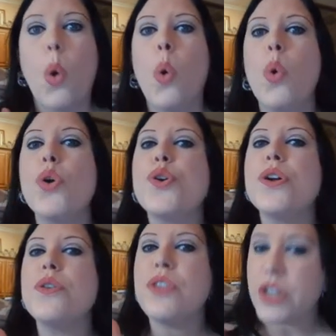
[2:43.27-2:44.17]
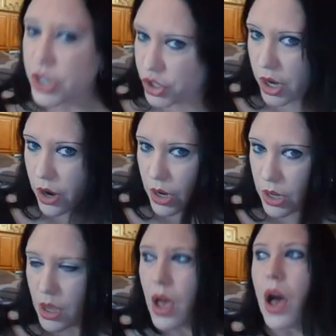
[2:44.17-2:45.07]
or the
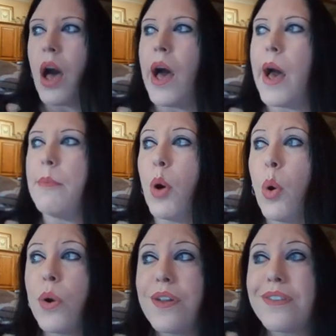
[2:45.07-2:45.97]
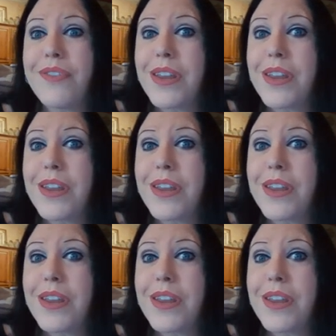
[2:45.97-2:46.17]
dictionary, or the